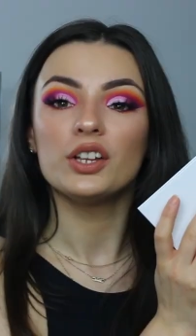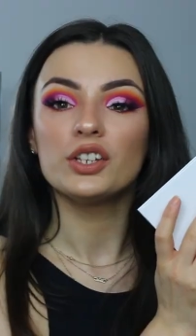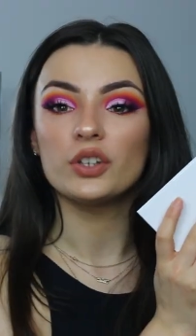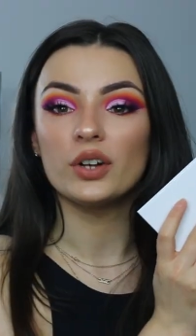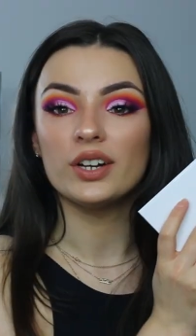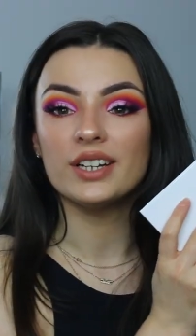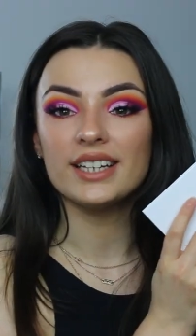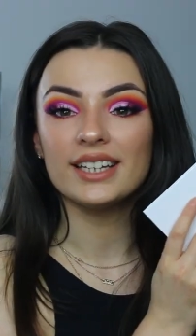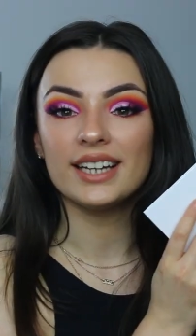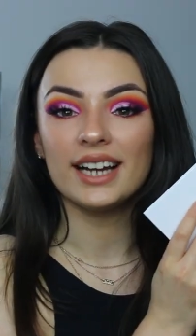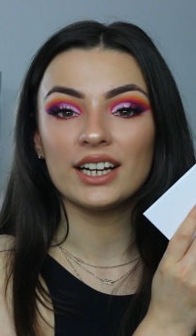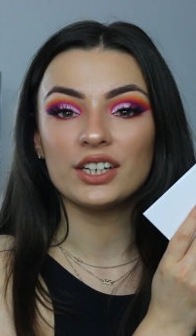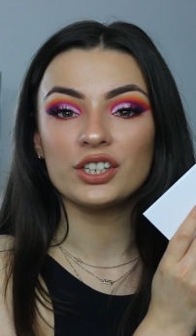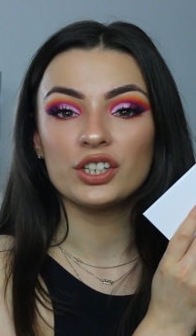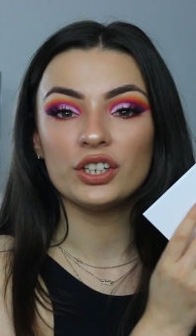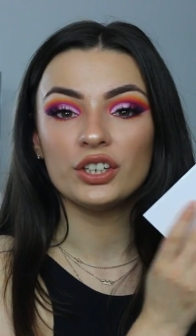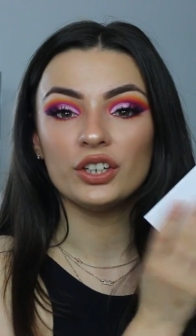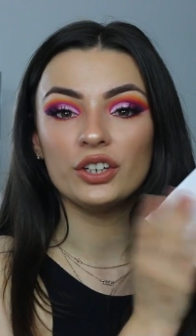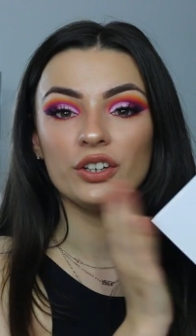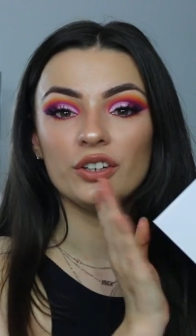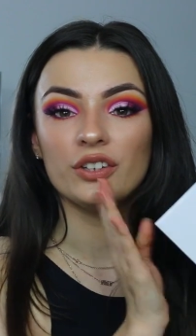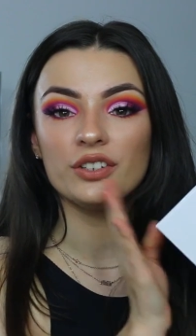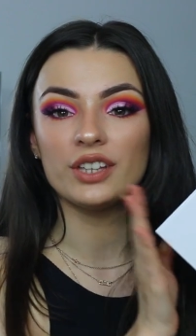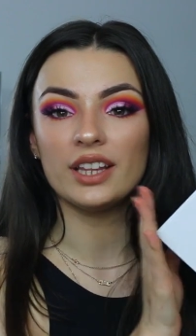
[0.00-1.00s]
So I did actually
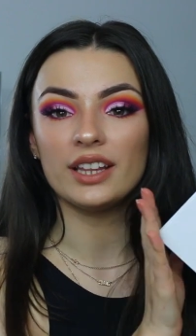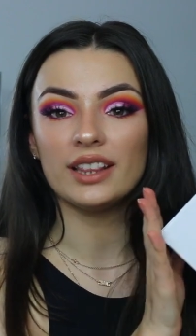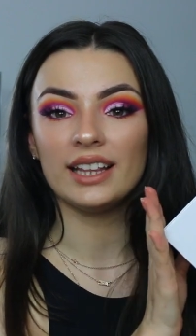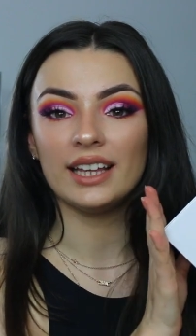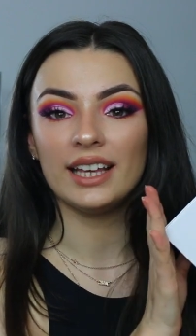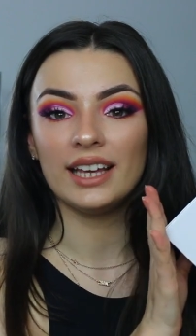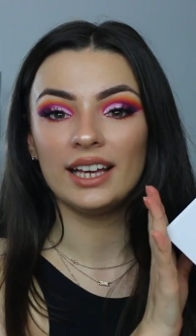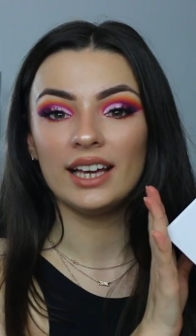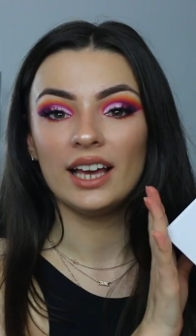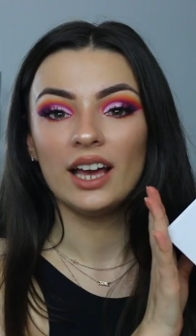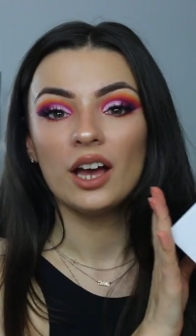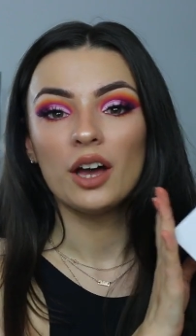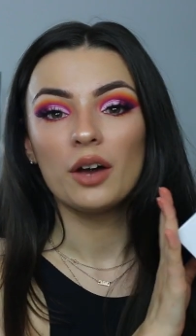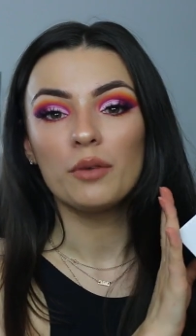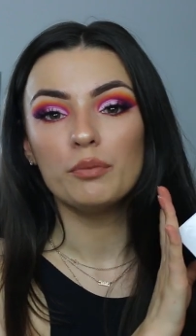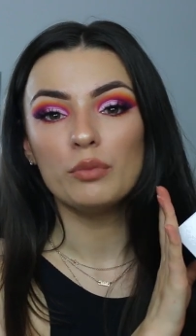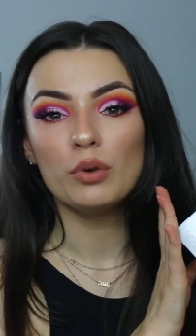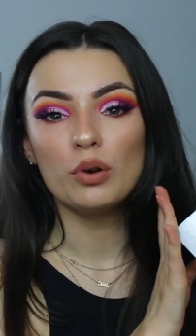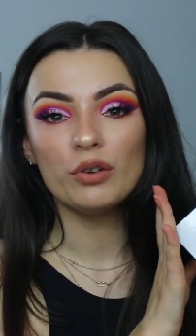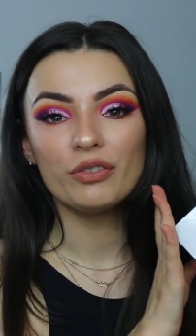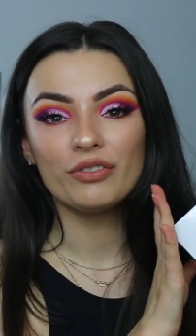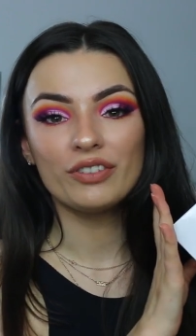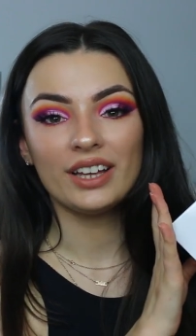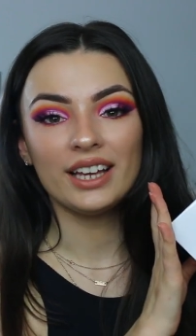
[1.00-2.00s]
use the
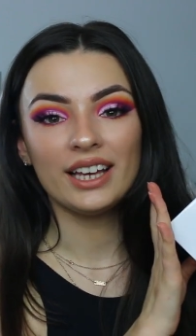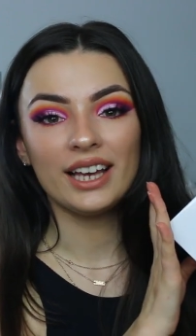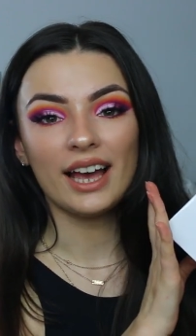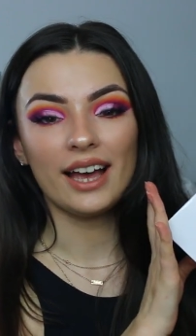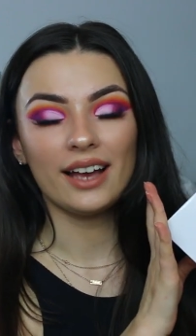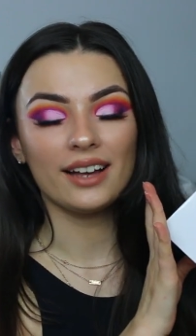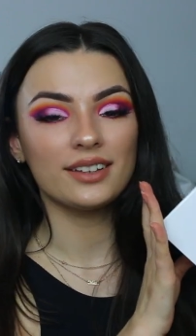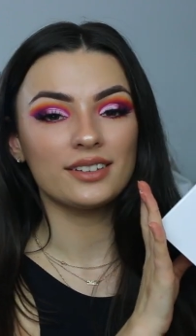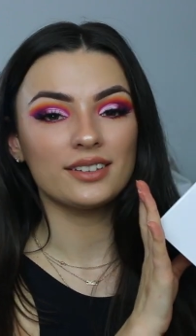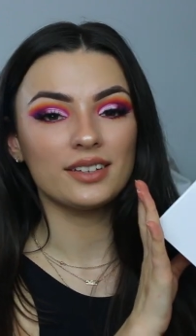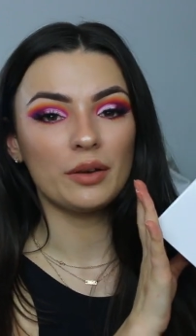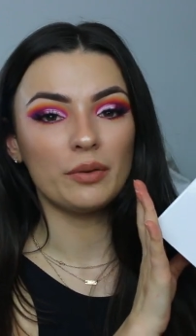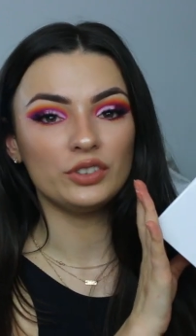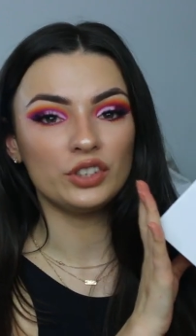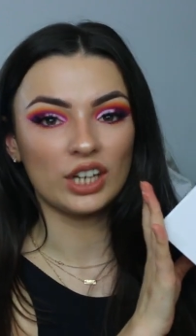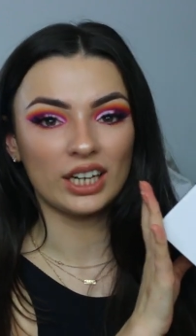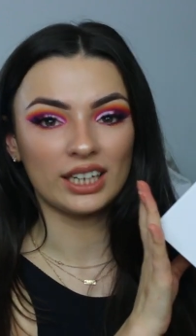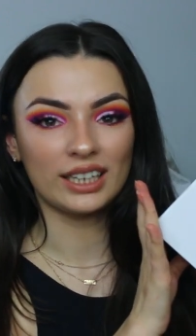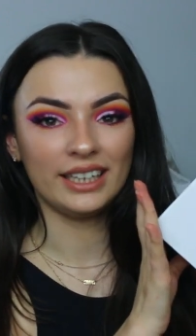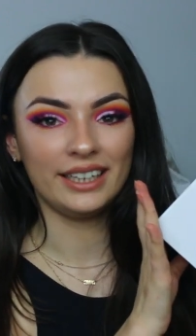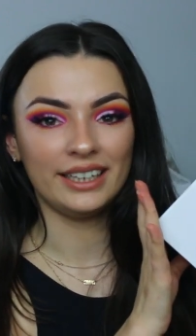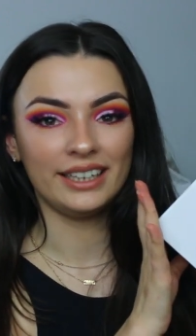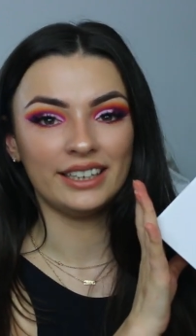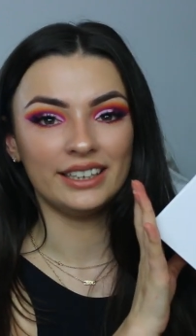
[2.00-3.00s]
Morphe x
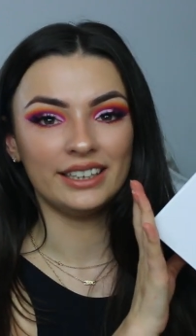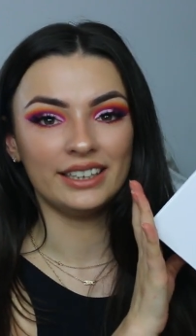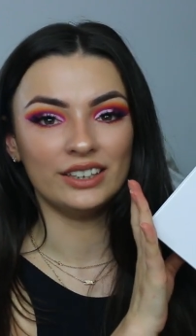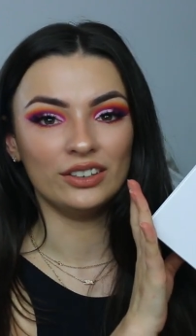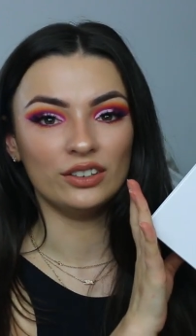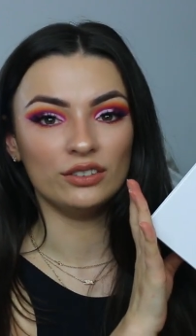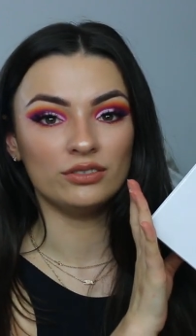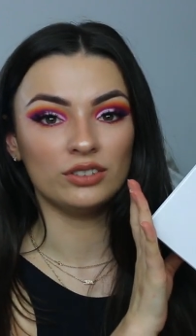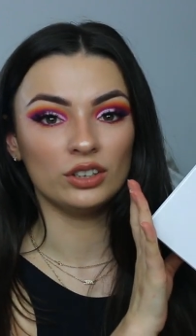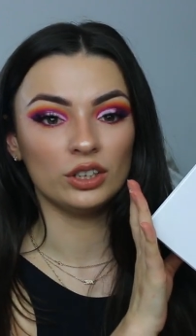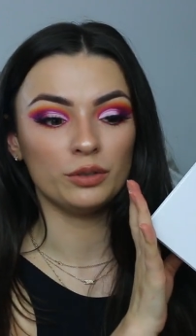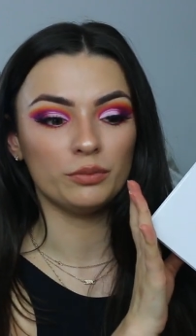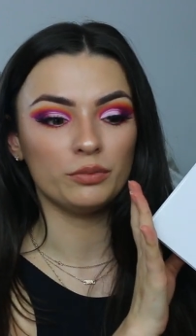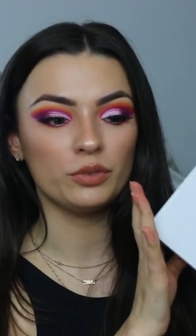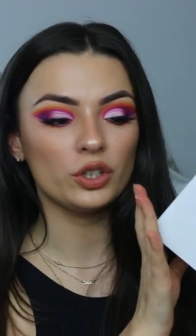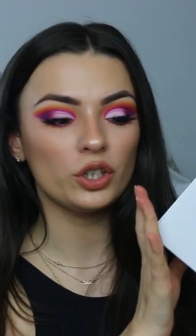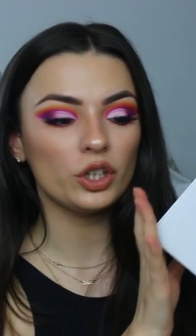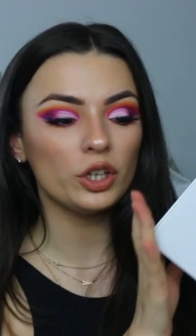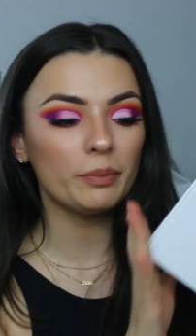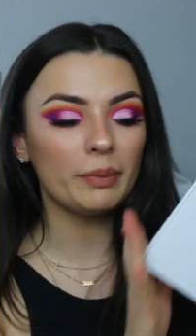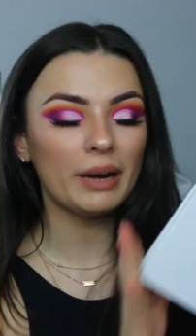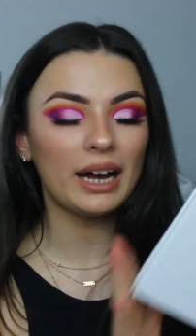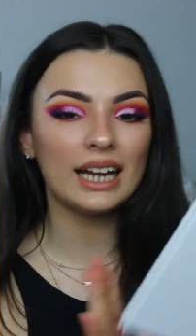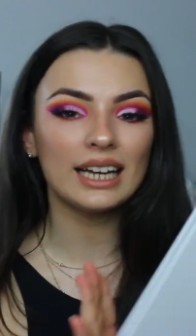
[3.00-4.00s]
Jaclyn Hill Volume
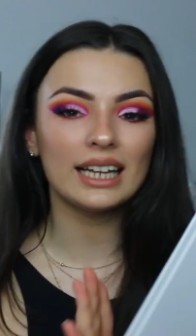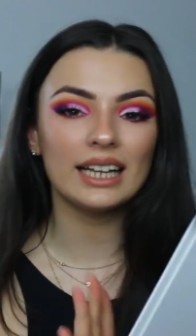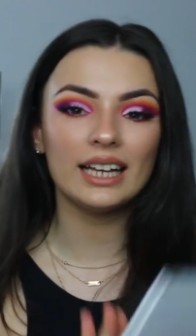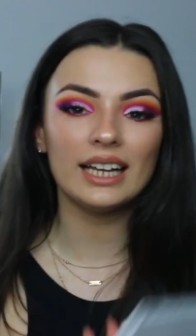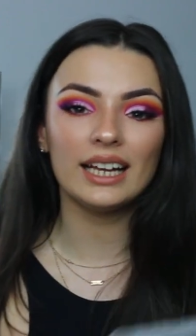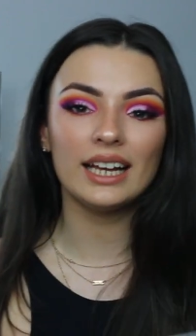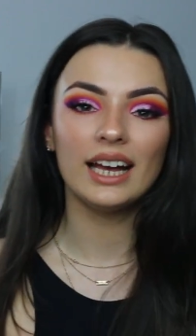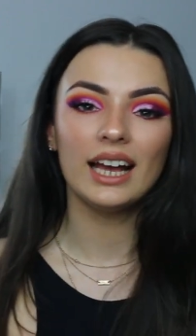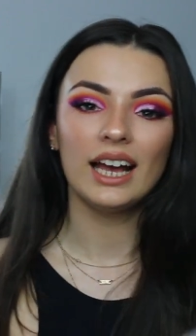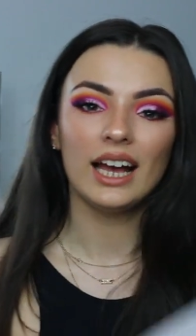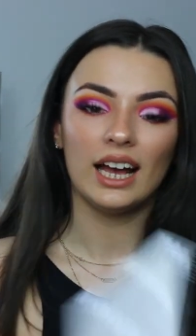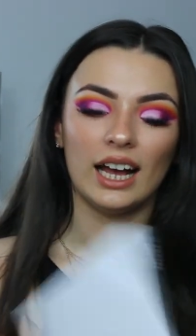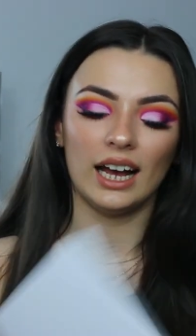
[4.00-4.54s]
2 palette,